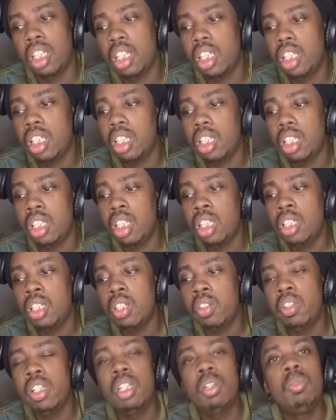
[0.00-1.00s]
it not
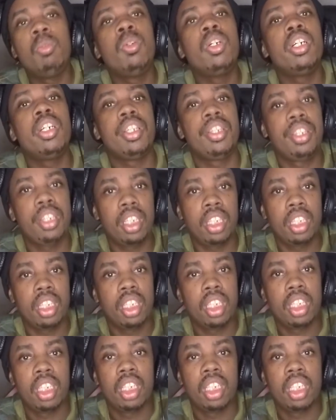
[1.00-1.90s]
really worth it.